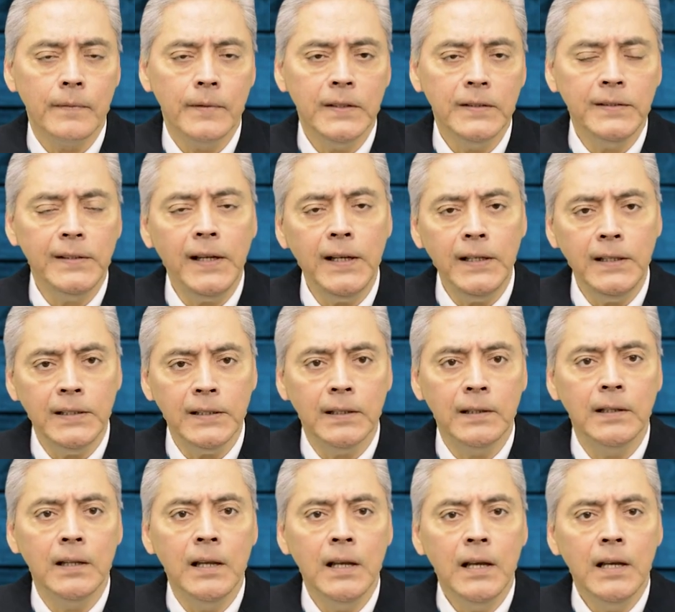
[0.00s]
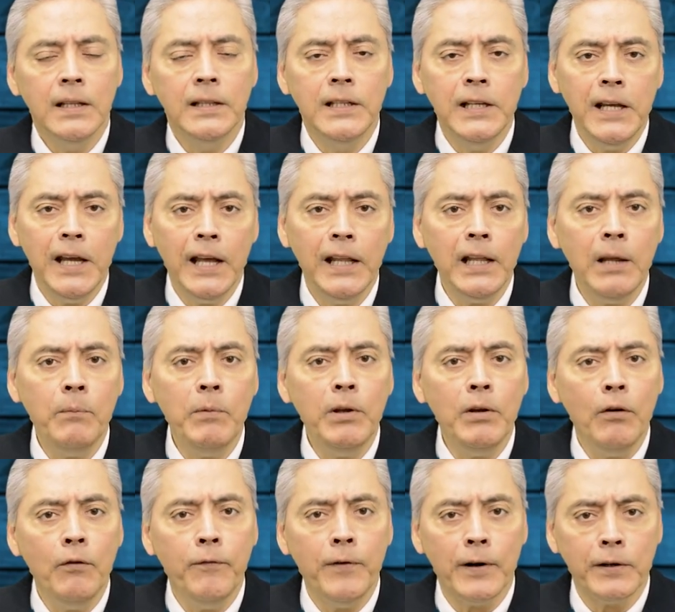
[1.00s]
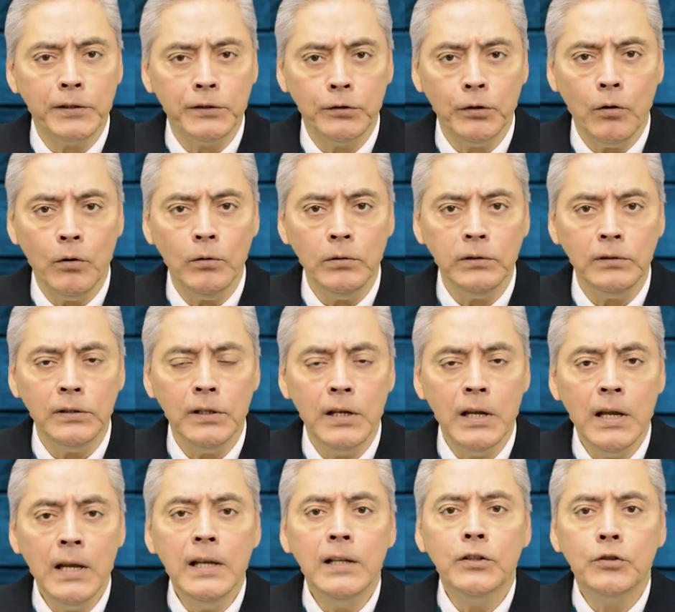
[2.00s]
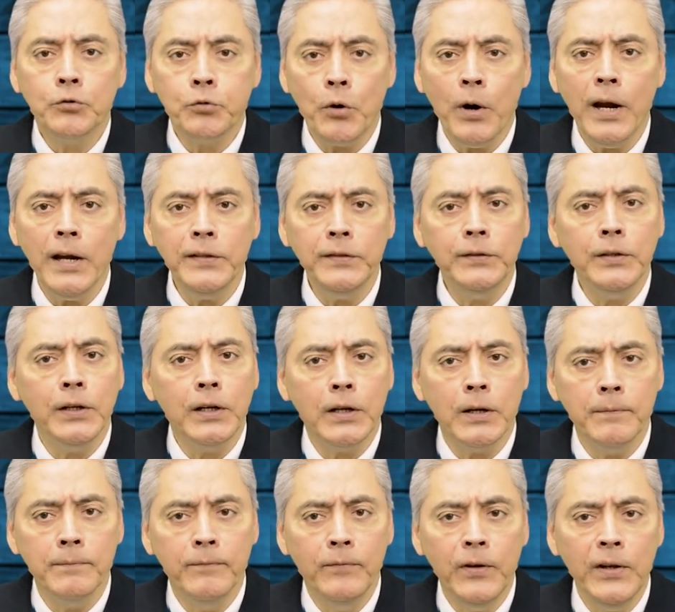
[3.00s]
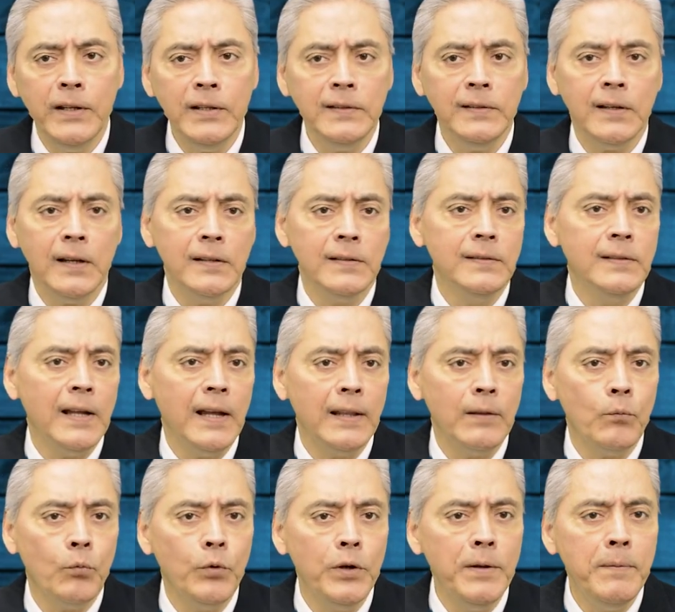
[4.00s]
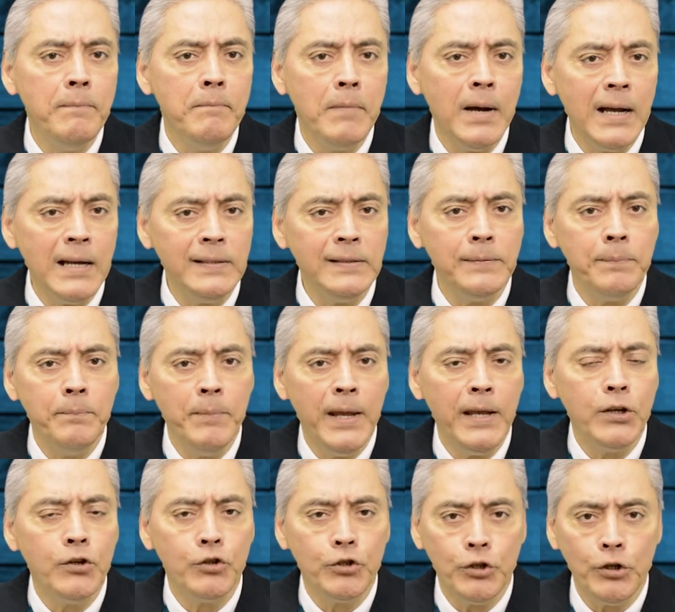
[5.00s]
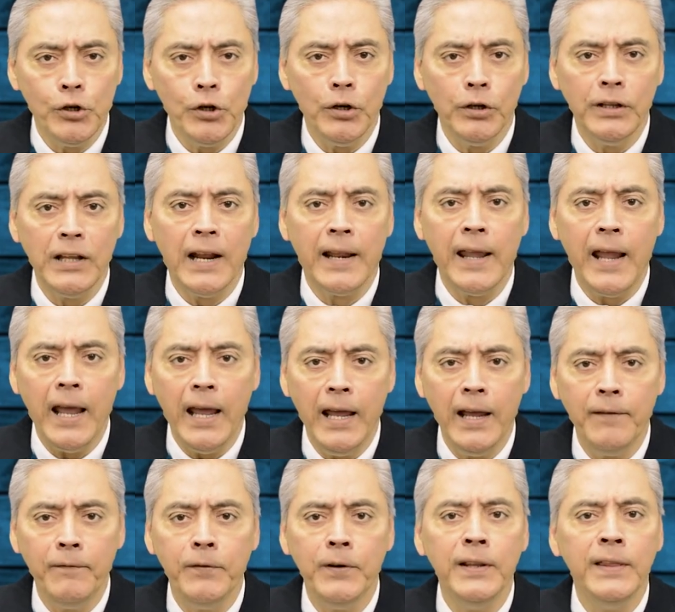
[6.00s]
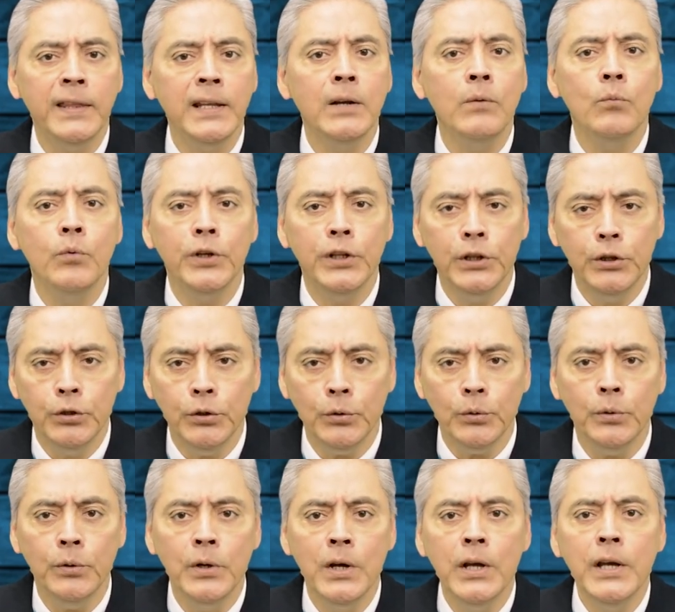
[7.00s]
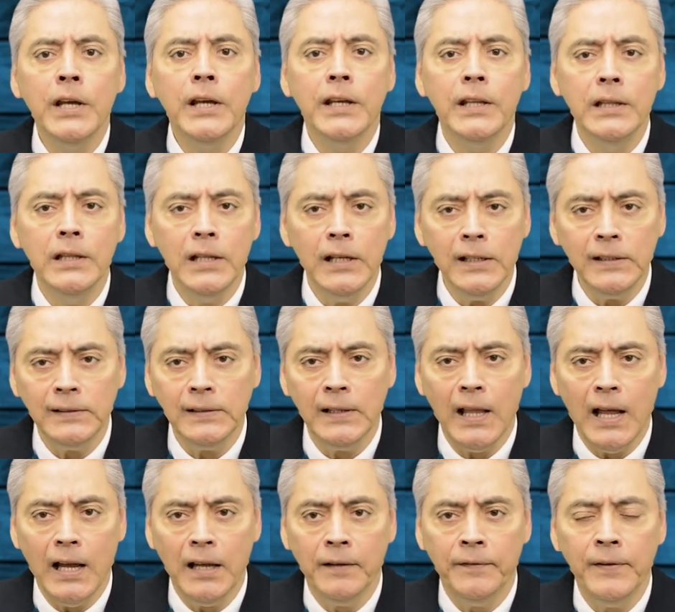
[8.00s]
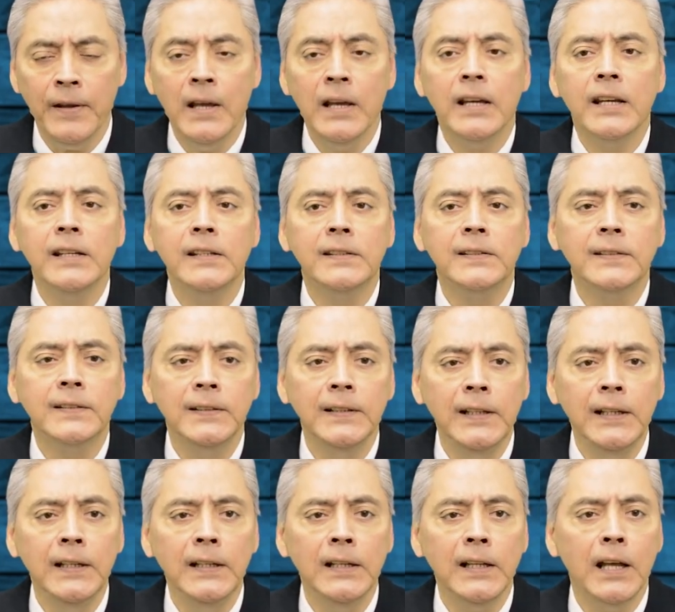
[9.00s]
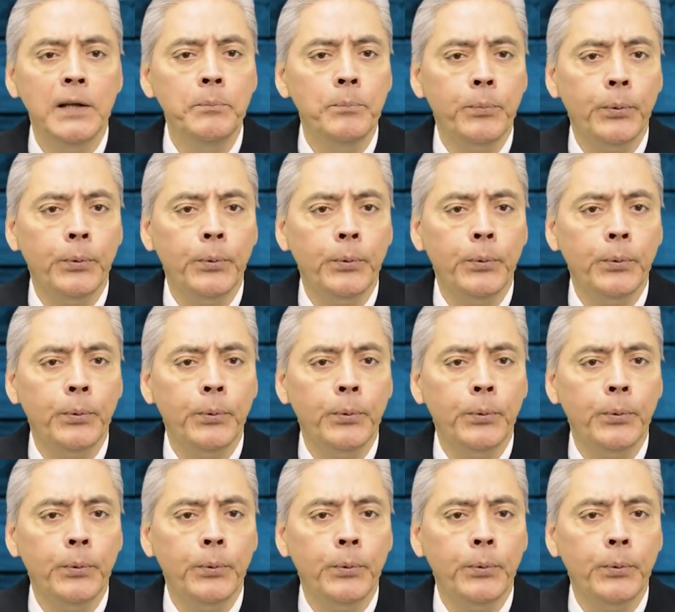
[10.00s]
Satan, the enemy of our souls, tries to convince us that we must make sure that everything we do in this life is seen and